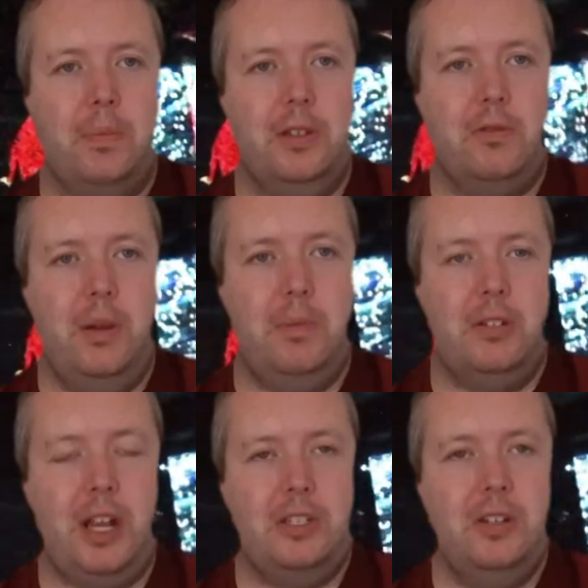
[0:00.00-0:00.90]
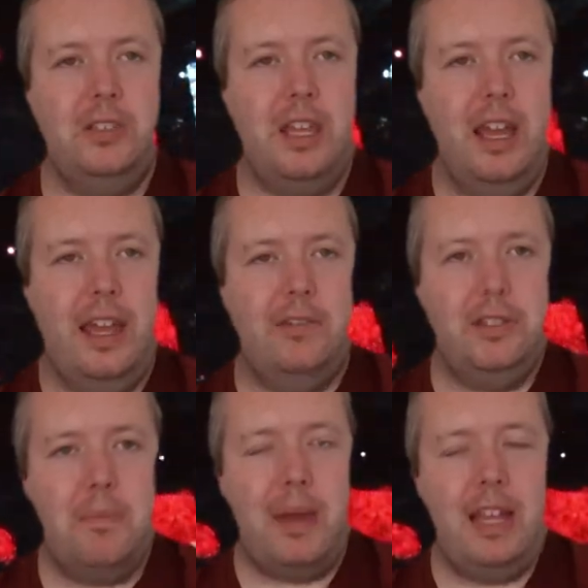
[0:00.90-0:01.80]
the screen projections. It was
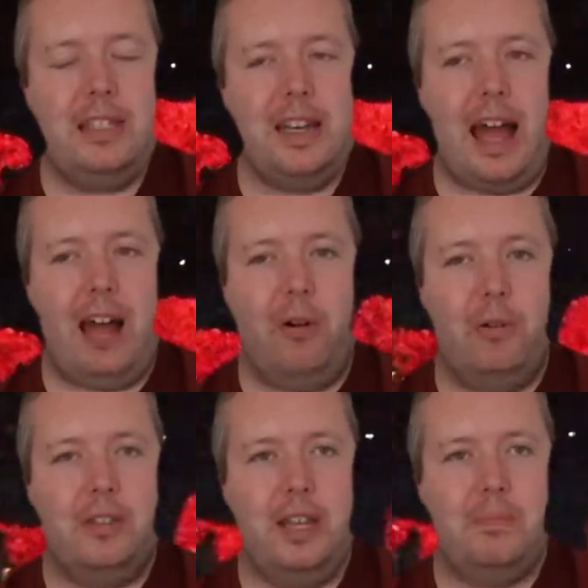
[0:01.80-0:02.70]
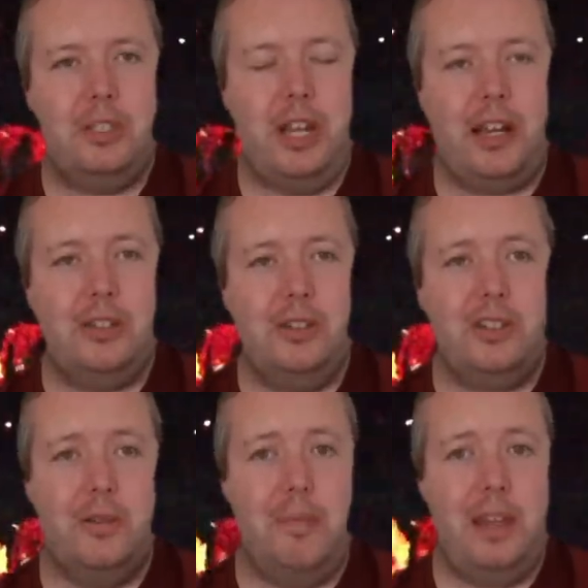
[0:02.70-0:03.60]
amazing how these projections
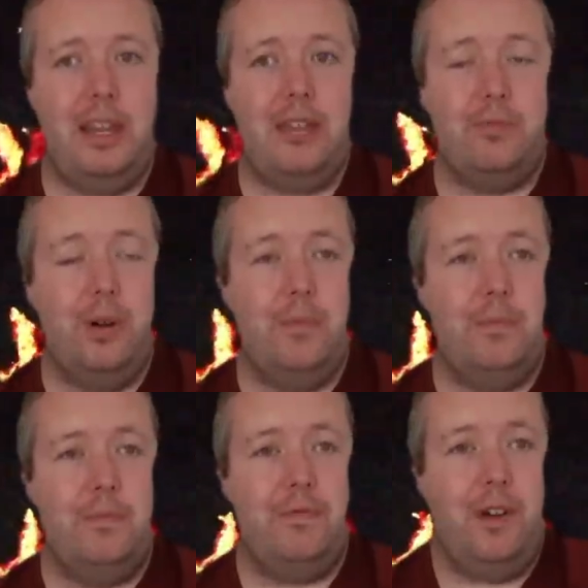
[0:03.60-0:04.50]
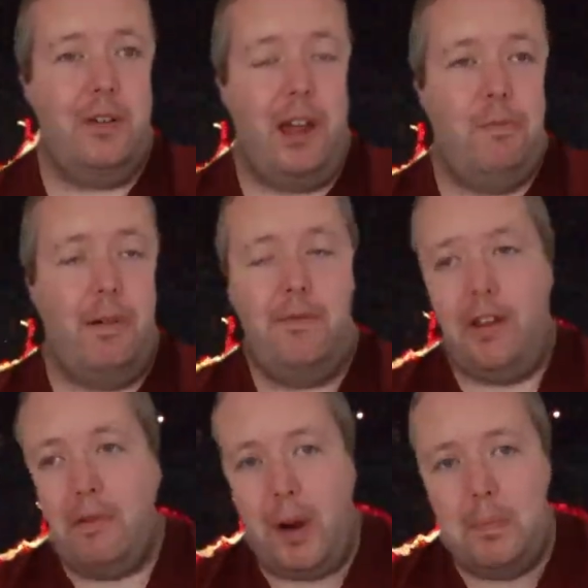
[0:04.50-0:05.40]
could make this room feel like one
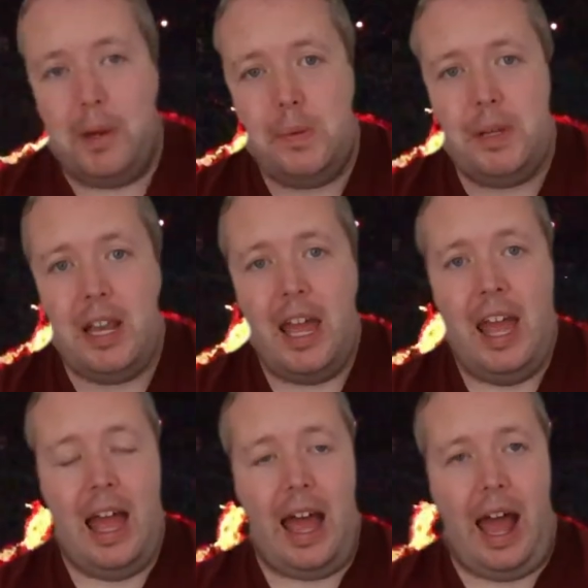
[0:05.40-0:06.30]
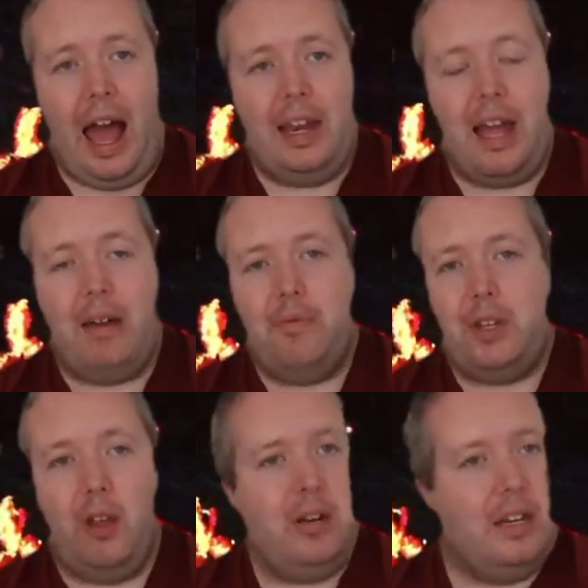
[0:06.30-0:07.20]
thing one moment and have a
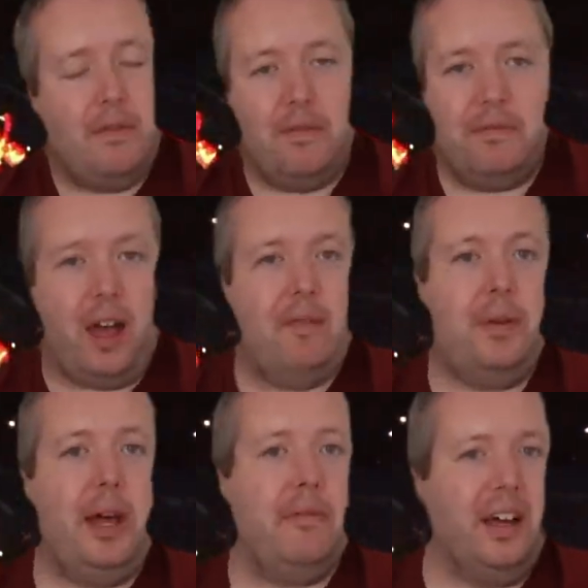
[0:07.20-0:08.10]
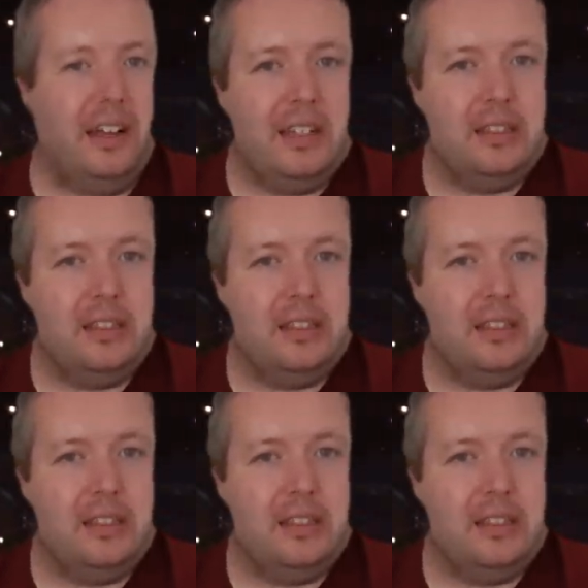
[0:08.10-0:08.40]
totally different vibe another.